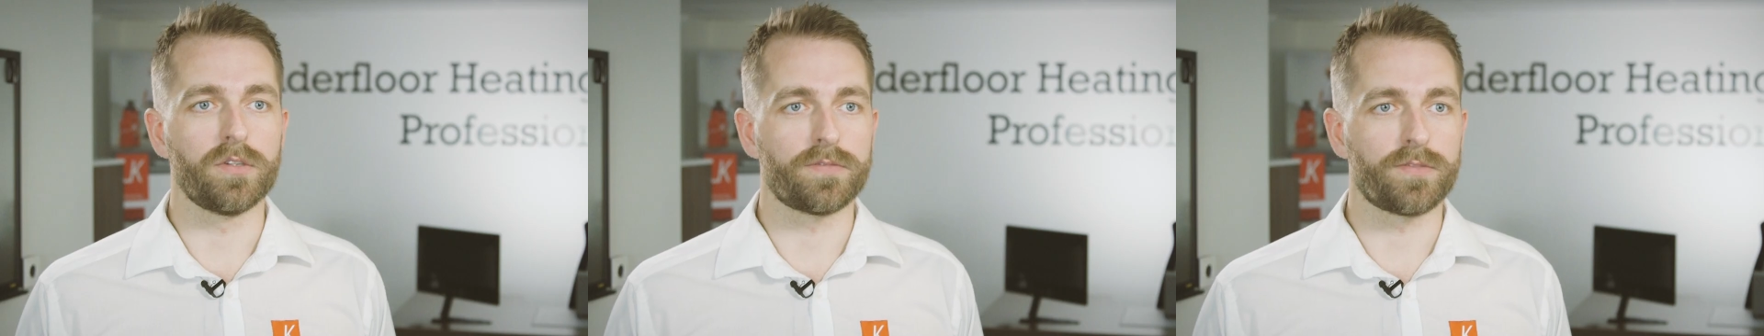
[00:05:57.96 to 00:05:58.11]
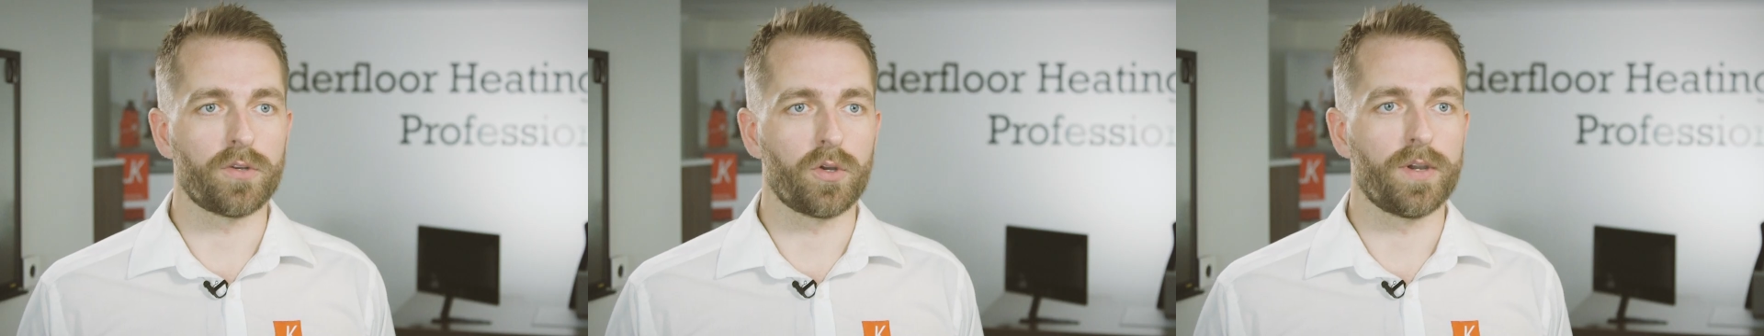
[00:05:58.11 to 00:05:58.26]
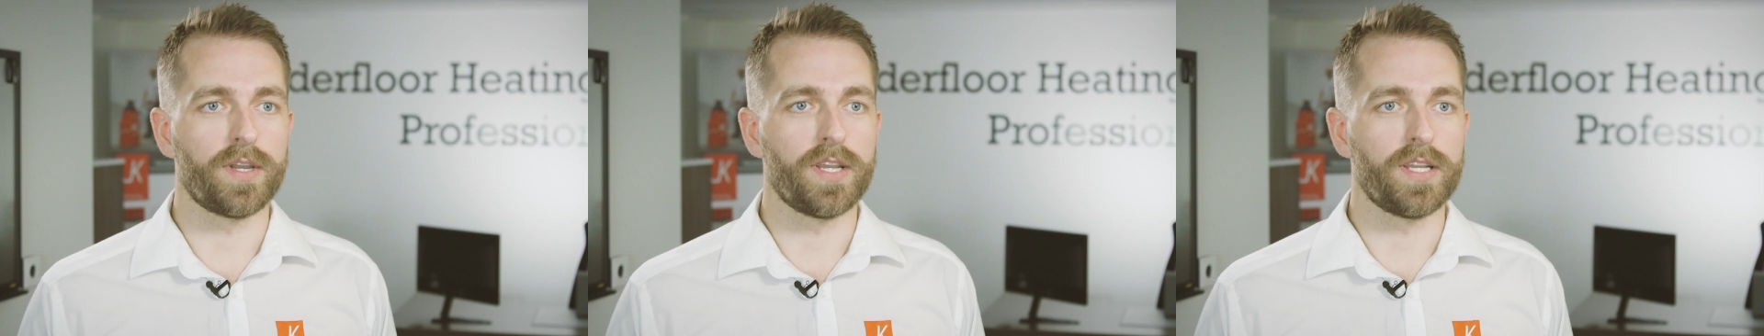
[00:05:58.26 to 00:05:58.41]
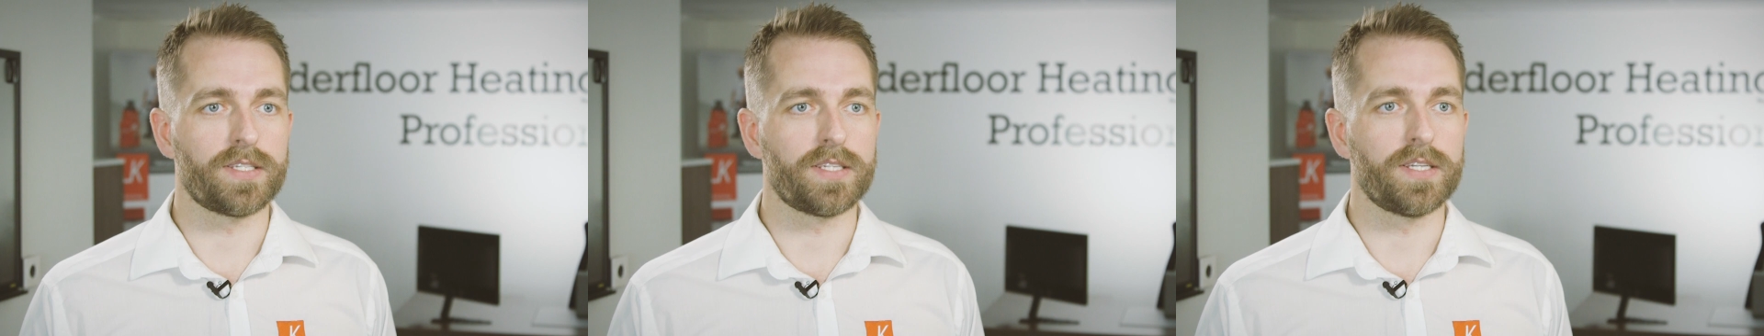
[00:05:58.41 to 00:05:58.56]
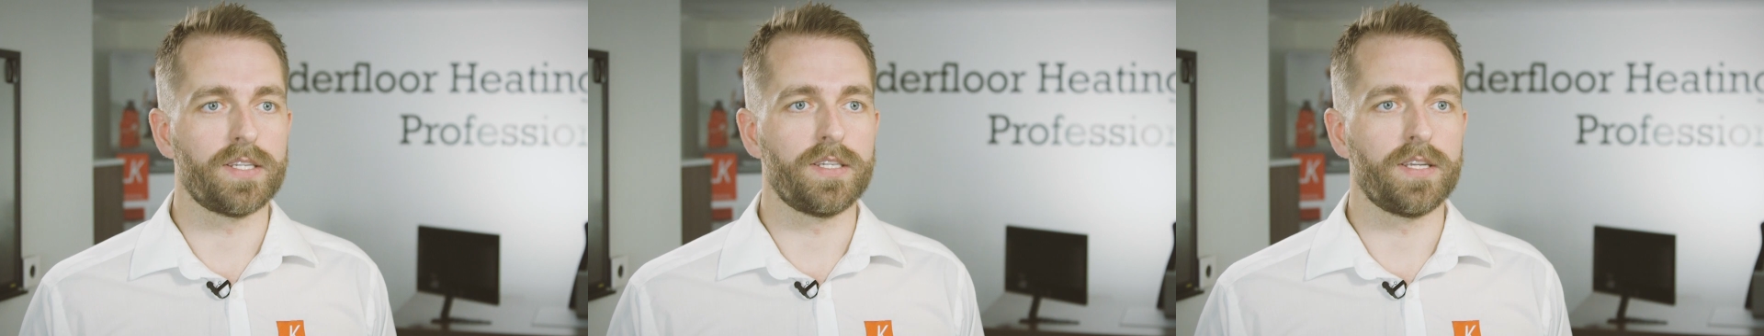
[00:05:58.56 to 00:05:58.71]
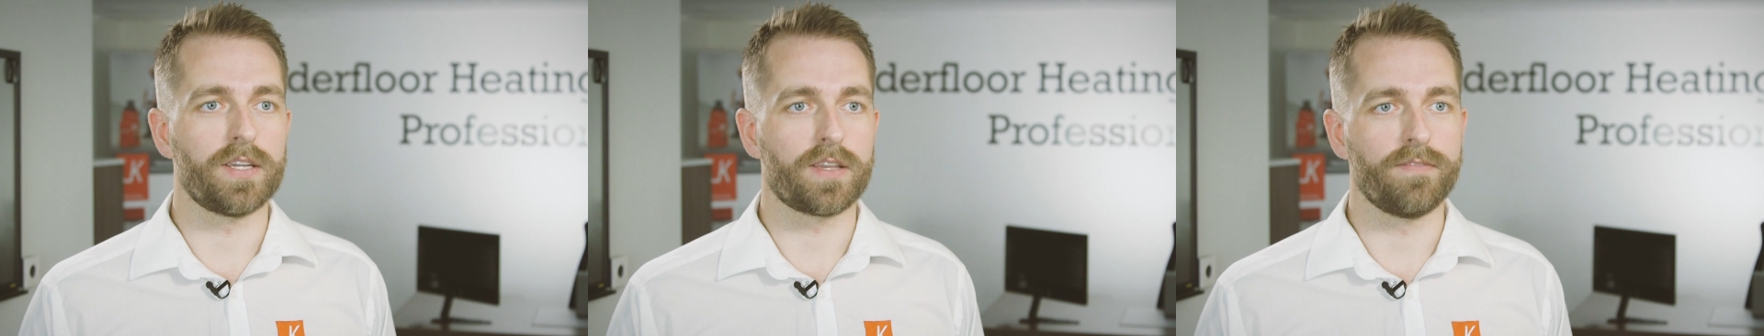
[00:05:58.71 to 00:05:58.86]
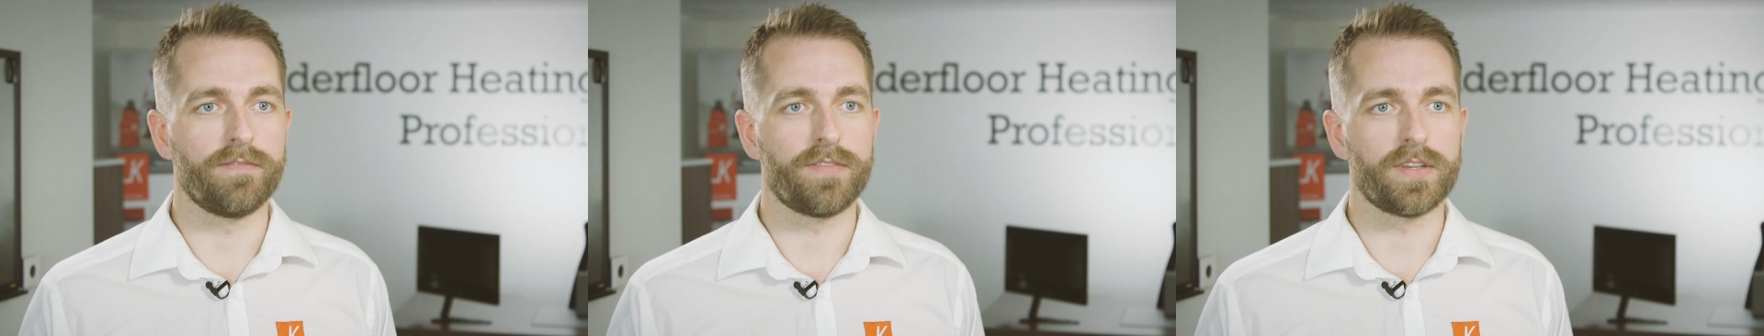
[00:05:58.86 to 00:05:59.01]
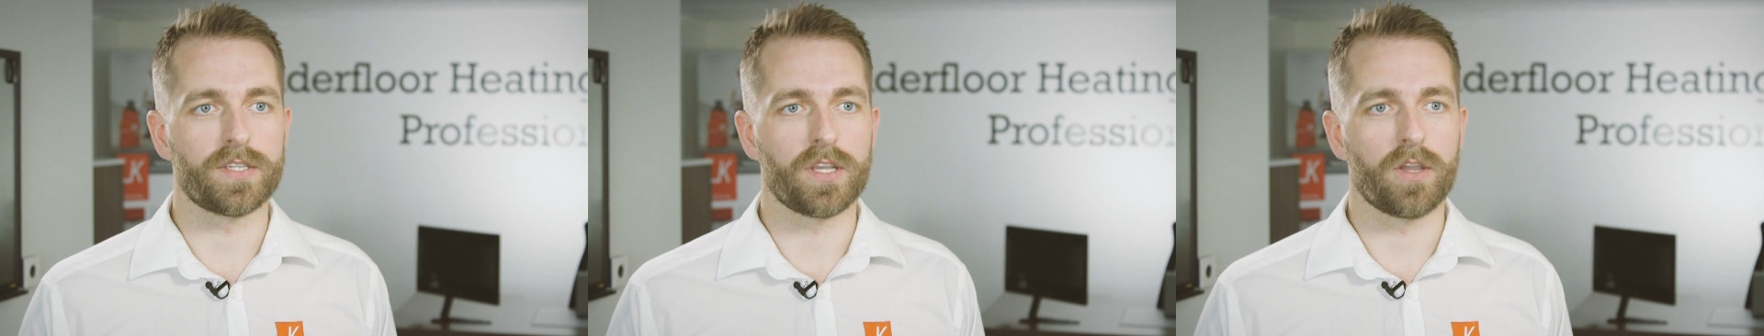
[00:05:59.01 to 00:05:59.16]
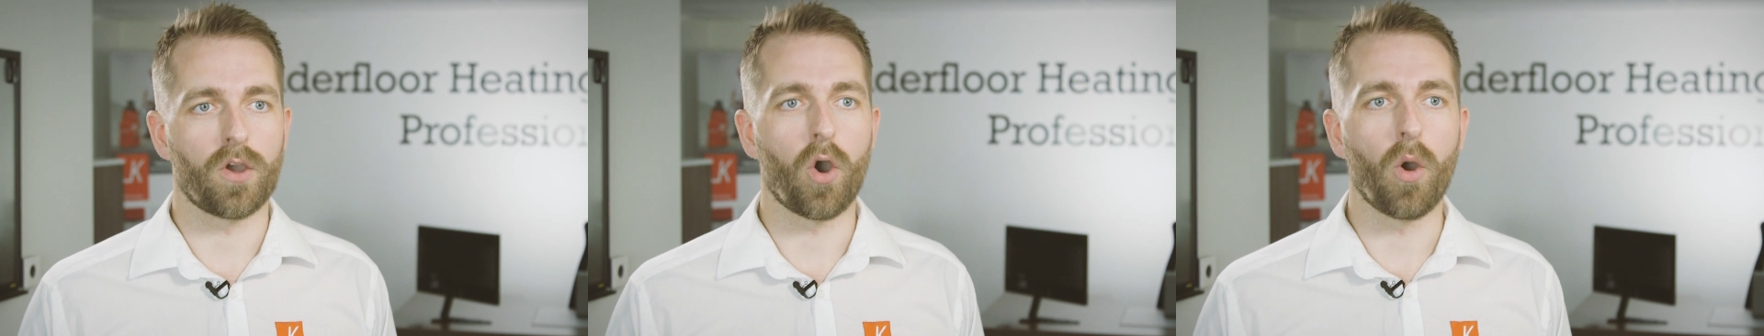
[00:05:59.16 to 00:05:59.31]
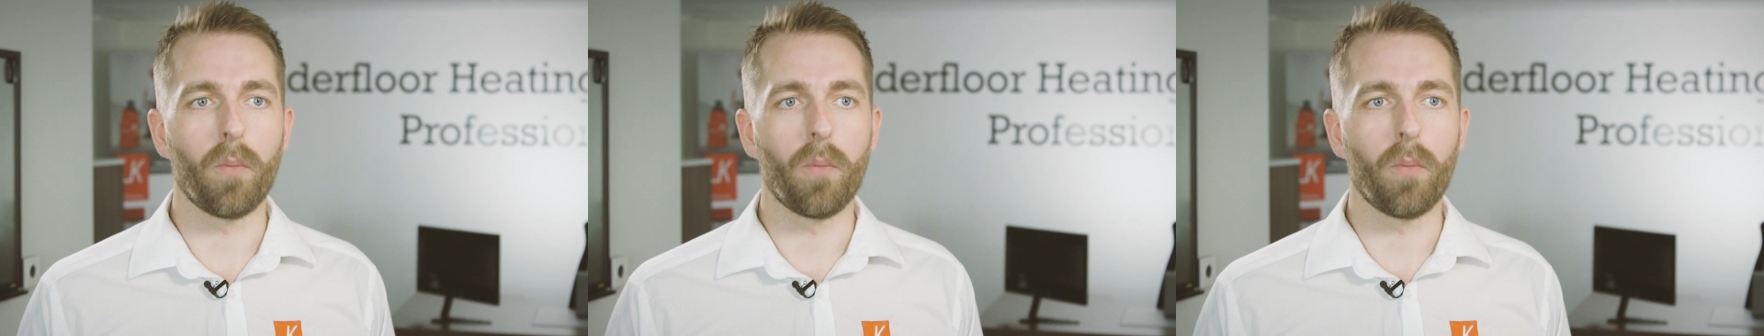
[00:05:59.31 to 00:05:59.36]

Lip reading: underfloor heating, you can visit